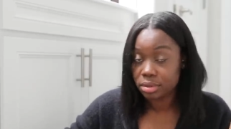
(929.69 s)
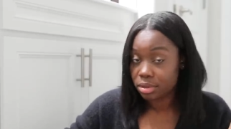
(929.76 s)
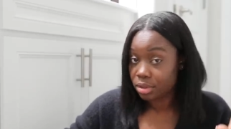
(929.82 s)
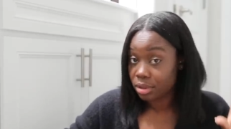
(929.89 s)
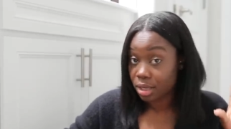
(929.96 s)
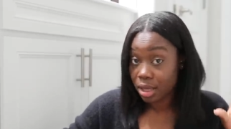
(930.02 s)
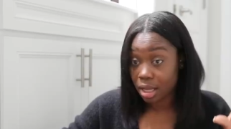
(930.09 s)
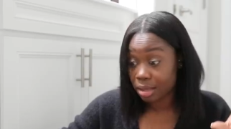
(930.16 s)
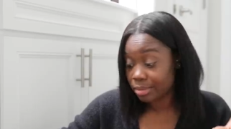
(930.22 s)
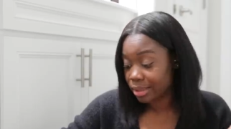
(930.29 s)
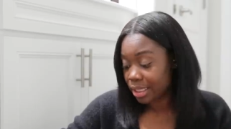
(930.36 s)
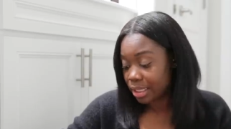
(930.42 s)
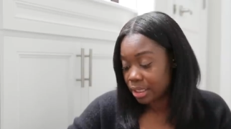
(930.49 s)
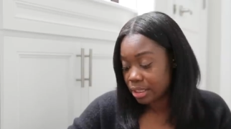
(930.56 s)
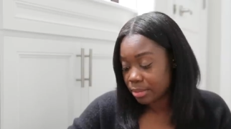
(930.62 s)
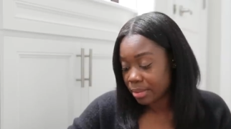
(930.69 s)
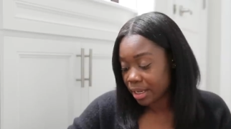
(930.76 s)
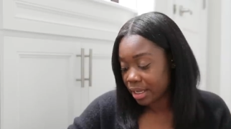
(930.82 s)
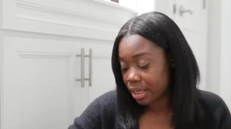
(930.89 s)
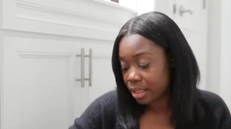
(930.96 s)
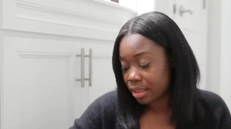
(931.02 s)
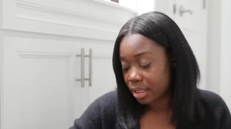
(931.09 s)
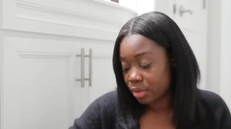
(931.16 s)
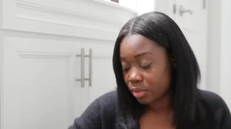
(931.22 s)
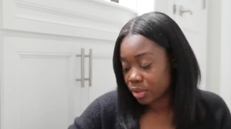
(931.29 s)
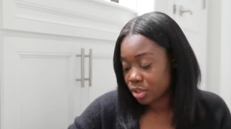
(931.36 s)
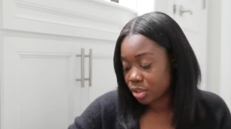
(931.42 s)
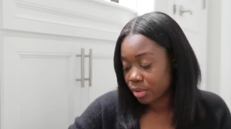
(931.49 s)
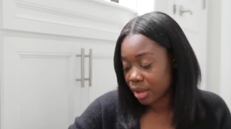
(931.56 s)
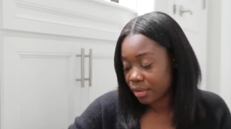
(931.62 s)
You're not obligated to buy anything
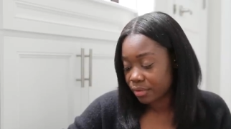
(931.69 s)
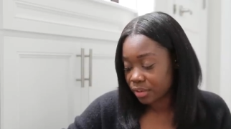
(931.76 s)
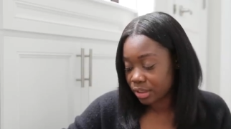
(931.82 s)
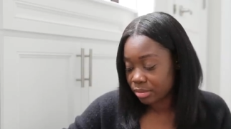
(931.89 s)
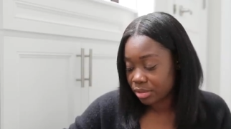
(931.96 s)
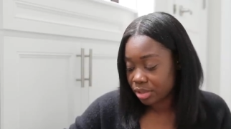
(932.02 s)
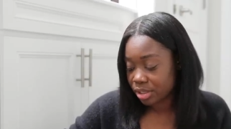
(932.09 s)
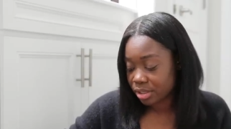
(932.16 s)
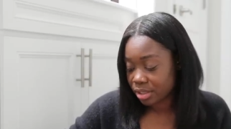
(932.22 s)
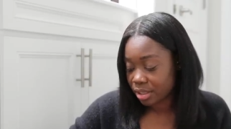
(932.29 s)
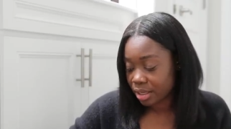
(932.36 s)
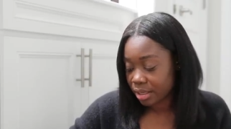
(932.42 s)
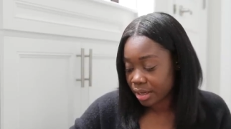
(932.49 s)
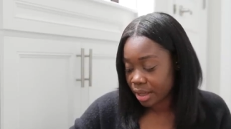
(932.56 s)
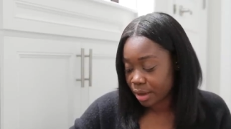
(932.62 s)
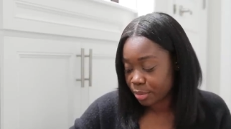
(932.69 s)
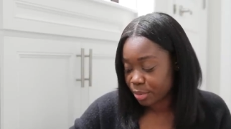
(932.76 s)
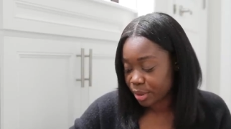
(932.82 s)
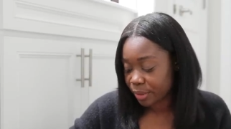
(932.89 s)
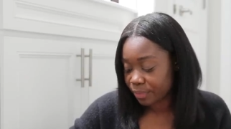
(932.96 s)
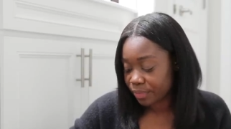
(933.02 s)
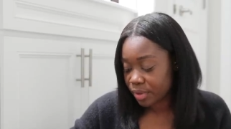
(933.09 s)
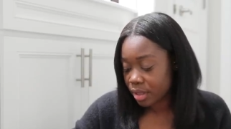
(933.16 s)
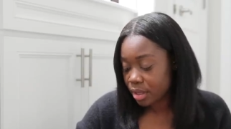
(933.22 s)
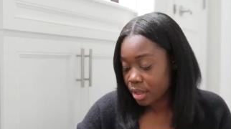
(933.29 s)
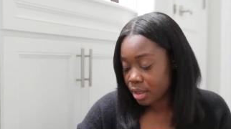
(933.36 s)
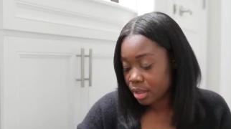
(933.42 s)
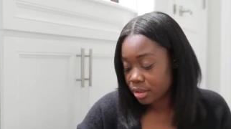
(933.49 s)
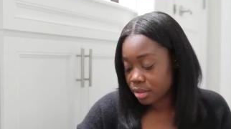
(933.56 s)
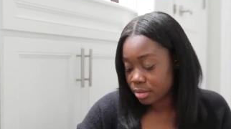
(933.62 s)
whatsoever. Let me just say that now, but
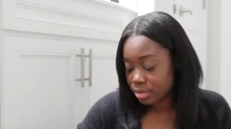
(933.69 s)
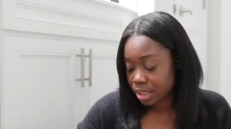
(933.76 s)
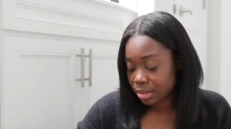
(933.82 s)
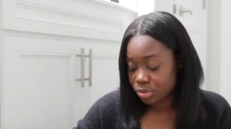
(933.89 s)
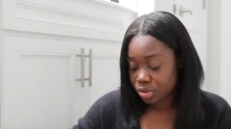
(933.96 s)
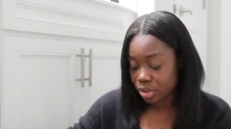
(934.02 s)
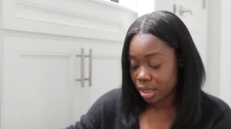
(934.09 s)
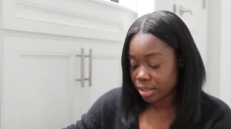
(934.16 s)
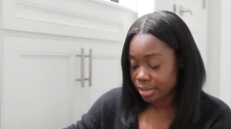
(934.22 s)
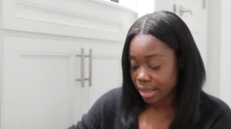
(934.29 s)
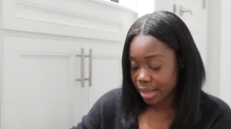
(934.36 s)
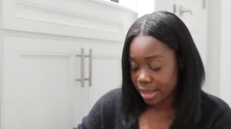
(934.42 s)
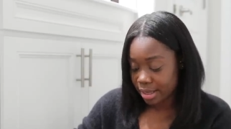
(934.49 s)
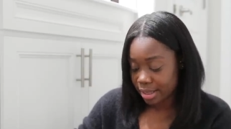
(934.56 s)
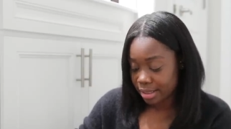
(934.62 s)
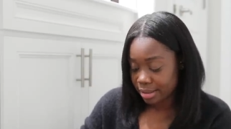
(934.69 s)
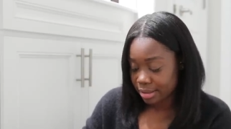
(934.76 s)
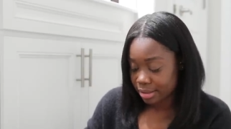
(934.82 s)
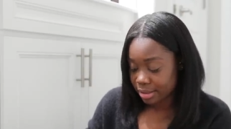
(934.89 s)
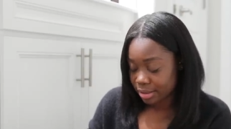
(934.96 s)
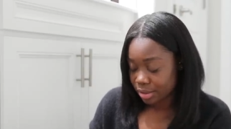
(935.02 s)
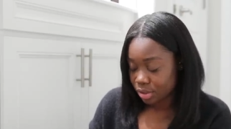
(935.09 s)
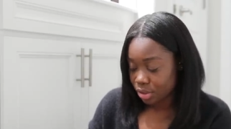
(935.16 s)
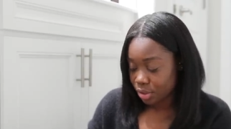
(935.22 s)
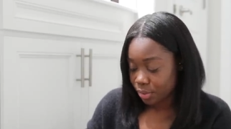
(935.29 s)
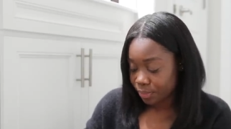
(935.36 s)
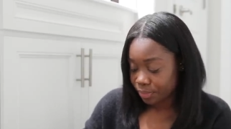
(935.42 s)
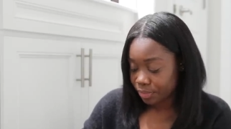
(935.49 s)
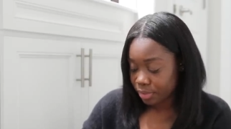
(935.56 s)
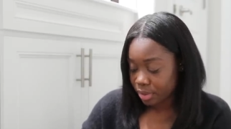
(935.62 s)
sometimes you guys ask,
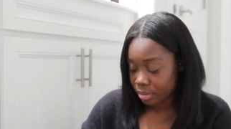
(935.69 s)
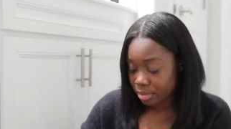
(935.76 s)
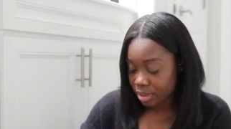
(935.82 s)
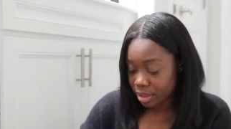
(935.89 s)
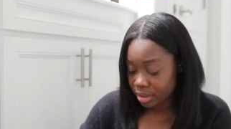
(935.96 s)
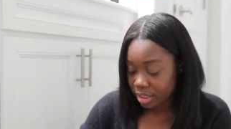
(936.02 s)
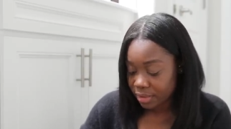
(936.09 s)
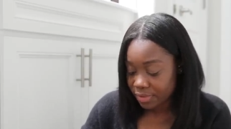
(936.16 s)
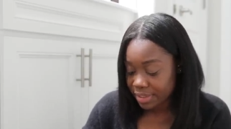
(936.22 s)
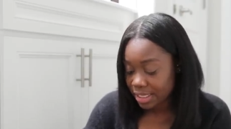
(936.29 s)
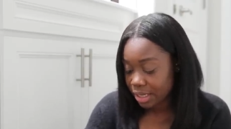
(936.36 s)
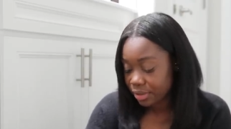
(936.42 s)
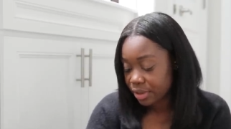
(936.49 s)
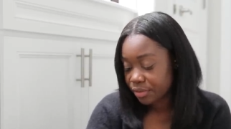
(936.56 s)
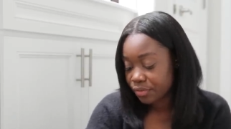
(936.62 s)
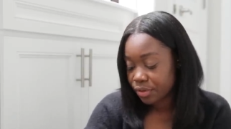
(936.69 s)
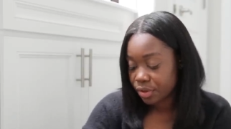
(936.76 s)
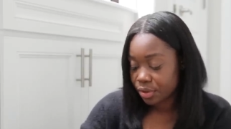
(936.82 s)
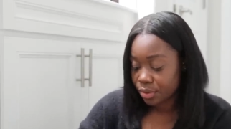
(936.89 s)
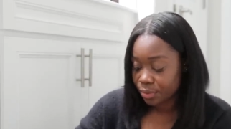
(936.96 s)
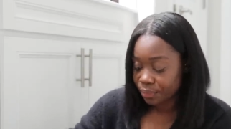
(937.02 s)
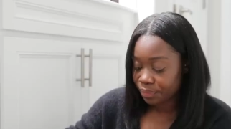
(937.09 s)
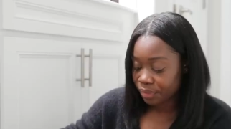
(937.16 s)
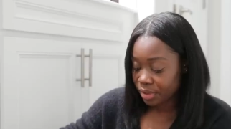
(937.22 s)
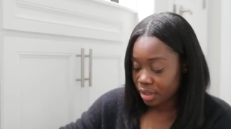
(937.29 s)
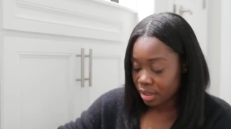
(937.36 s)
so I'm going to leave it down there for you.